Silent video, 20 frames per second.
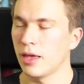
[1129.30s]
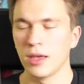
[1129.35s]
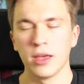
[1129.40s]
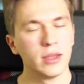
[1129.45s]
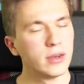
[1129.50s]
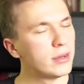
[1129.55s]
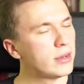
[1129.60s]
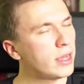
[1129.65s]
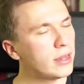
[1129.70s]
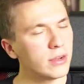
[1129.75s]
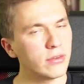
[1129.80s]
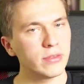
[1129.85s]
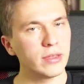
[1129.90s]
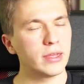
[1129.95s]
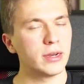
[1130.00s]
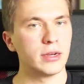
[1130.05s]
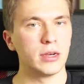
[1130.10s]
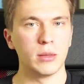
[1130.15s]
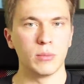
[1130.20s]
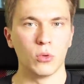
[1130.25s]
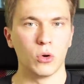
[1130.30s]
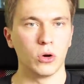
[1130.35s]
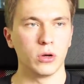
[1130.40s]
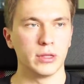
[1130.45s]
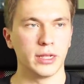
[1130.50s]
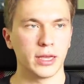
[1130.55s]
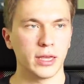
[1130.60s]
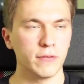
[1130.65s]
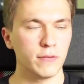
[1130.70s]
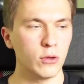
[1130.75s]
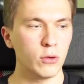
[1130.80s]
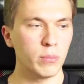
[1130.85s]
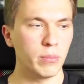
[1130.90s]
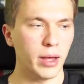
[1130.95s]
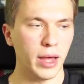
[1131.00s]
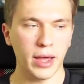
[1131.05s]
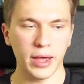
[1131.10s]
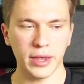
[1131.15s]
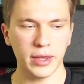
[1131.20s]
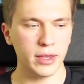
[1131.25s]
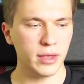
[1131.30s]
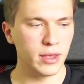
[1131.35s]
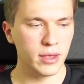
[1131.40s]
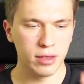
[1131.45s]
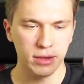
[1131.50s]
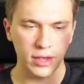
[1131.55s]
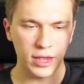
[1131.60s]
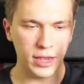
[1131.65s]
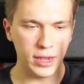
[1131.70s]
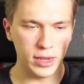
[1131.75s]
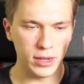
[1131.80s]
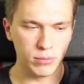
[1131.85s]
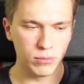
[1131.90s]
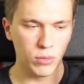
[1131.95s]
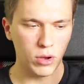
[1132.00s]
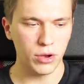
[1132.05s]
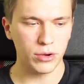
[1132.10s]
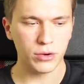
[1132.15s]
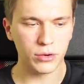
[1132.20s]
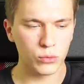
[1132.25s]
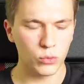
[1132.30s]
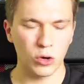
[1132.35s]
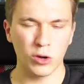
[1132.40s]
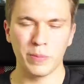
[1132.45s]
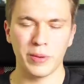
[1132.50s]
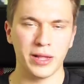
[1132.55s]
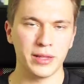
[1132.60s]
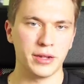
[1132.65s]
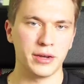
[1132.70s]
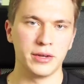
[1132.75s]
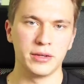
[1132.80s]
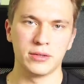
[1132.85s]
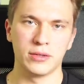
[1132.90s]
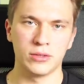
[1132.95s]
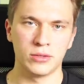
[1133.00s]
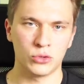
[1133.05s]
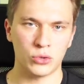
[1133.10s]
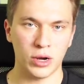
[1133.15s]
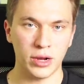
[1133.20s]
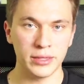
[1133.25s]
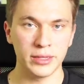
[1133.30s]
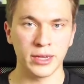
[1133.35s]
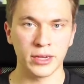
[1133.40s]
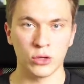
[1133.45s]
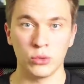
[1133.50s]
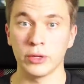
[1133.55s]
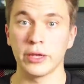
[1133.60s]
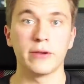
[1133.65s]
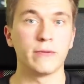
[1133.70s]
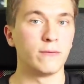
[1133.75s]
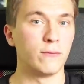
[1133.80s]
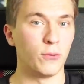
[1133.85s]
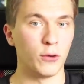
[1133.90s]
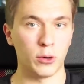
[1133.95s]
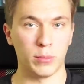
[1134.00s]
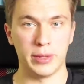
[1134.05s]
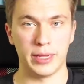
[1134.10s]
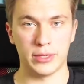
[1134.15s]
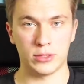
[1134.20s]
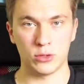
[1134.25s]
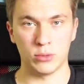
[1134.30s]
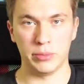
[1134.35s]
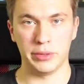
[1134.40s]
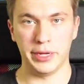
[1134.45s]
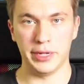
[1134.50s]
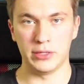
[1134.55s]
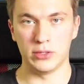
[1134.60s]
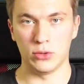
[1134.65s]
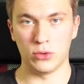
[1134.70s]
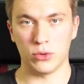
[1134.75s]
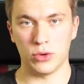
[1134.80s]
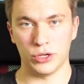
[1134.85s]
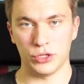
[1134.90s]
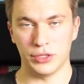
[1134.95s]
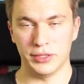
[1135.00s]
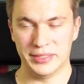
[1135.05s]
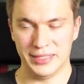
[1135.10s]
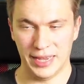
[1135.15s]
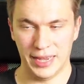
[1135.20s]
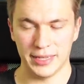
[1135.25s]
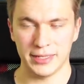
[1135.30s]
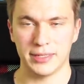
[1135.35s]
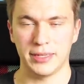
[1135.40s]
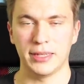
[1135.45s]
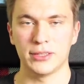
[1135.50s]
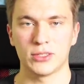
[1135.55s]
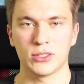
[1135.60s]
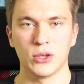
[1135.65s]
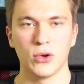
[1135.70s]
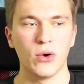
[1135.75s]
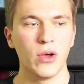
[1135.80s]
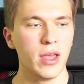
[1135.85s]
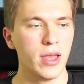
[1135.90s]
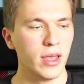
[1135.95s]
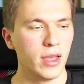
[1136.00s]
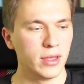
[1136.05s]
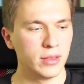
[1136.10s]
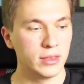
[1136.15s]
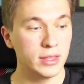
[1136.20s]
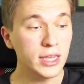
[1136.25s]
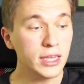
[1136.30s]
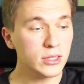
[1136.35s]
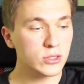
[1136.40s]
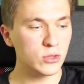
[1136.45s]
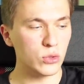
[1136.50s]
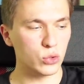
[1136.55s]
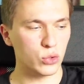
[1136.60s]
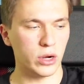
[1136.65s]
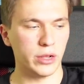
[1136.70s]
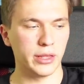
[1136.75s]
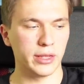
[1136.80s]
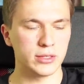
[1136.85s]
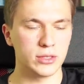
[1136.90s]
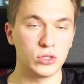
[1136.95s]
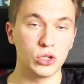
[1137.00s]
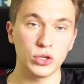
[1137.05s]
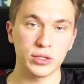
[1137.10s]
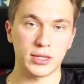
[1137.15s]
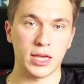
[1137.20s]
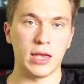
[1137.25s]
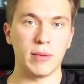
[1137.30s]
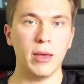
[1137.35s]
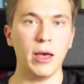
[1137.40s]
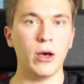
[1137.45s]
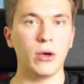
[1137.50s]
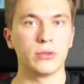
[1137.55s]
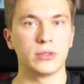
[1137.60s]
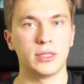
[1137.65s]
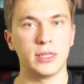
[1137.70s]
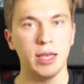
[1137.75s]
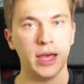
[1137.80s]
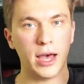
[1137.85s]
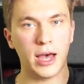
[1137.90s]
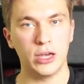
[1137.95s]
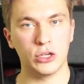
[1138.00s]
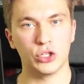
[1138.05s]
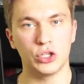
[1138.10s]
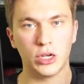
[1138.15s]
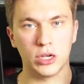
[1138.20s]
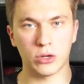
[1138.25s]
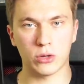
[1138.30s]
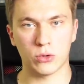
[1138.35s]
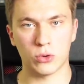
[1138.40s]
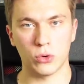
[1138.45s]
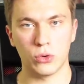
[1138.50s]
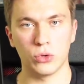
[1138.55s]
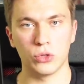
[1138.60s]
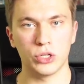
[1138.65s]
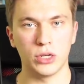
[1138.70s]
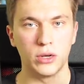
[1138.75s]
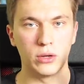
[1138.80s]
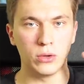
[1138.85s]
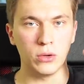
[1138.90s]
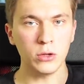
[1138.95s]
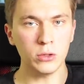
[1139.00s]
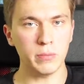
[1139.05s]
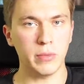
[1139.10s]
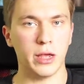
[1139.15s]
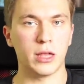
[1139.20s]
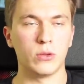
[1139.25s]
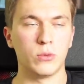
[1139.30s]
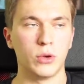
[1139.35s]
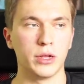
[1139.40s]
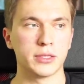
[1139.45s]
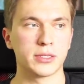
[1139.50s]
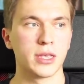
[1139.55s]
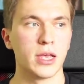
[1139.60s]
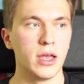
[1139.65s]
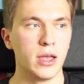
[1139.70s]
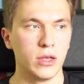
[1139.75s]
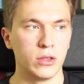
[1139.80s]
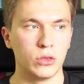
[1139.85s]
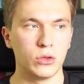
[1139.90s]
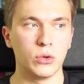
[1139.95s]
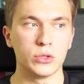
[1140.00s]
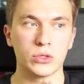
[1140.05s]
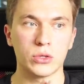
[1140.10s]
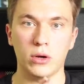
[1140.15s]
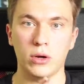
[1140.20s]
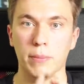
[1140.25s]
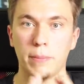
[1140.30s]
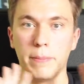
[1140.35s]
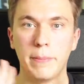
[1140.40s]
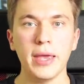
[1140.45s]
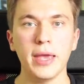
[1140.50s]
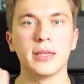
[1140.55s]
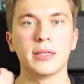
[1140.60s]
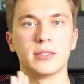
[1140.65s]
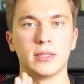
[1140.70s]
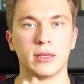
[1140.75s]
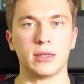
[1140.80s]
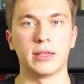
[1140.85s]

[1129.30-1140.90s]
None of that anymore. Like if you buy a modern Royal Paladin trial deck, you'll get 4 blaster blades, no questions asked. And so these new trial decks that just came out, the Asha, Chrono Jet, and Altmile ones, those are amazing.